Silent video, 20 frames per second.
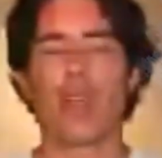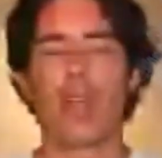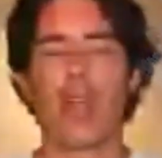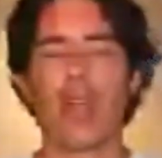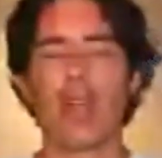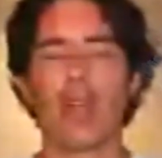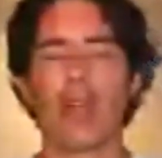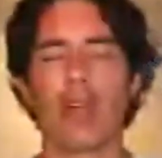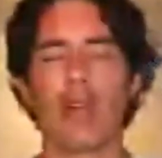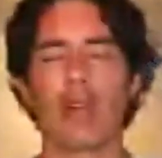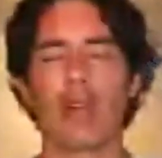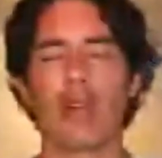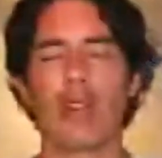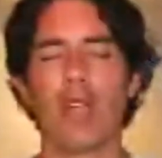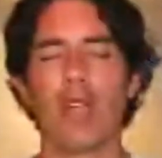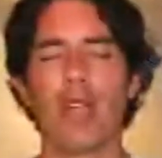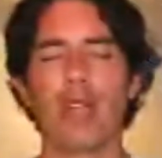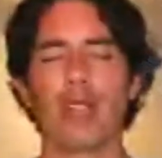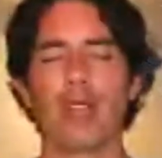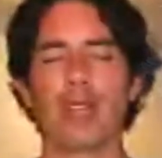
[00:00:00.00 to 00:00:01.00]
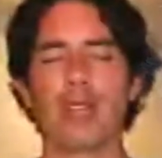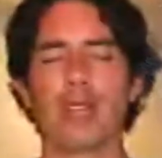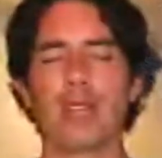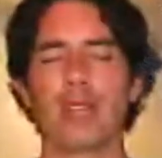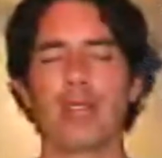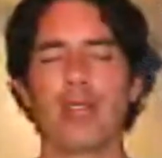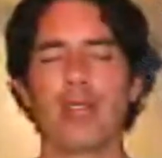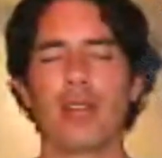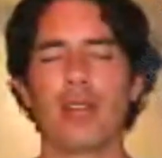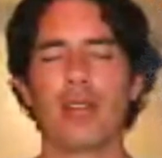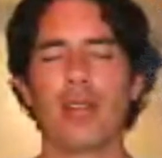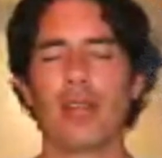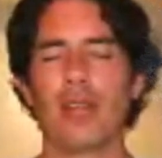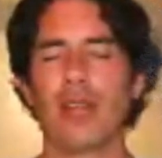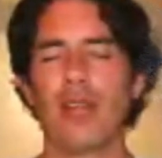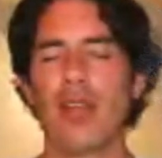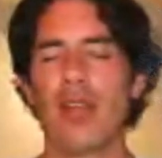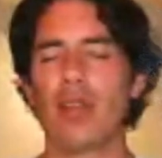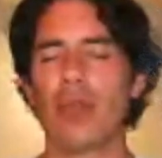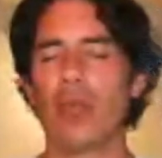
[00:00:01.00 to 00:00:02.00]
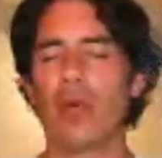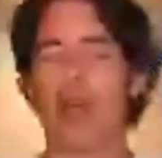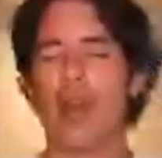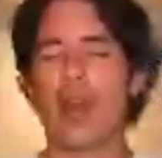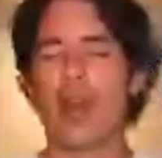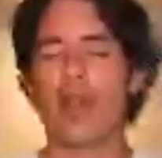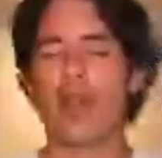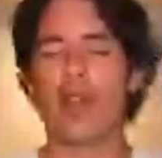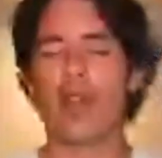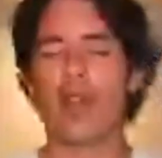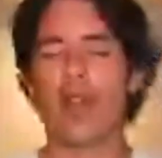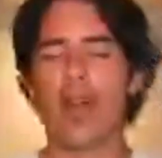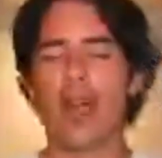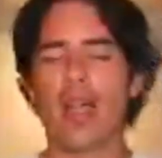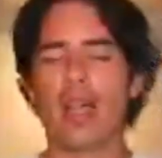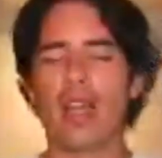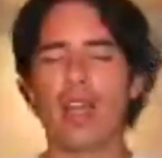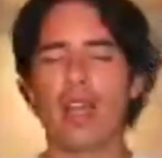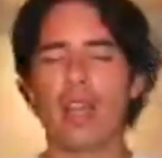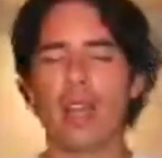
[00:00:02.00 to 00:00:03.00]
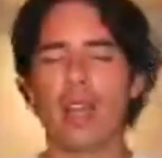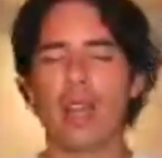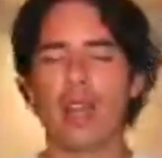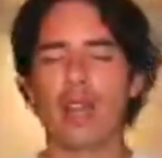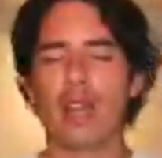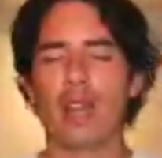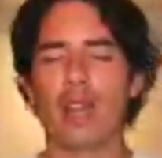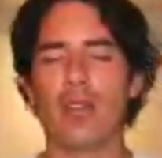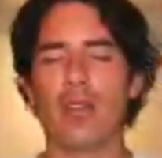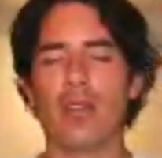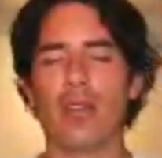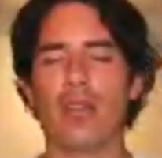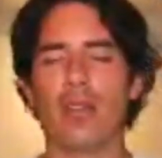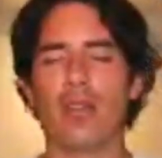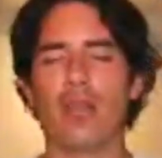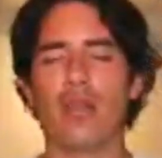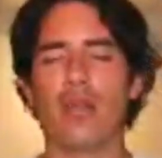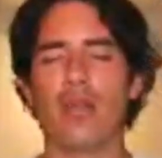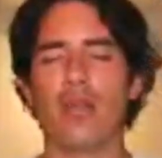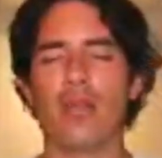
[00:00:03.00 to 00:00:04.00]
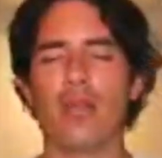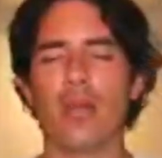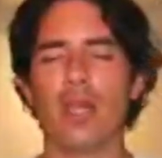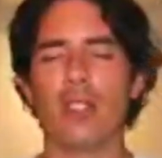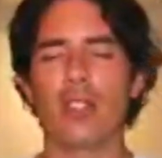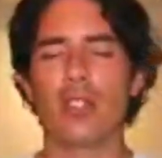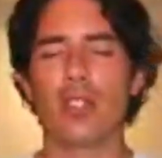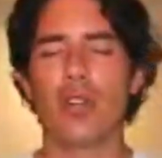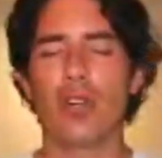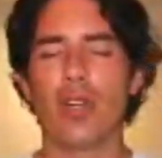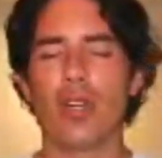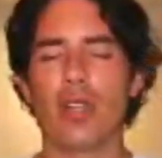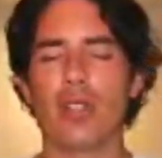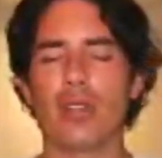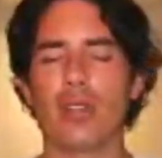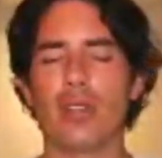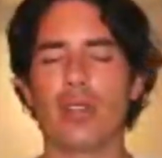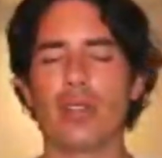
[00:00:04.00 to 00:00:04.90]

I recognize that wherever I feel much hot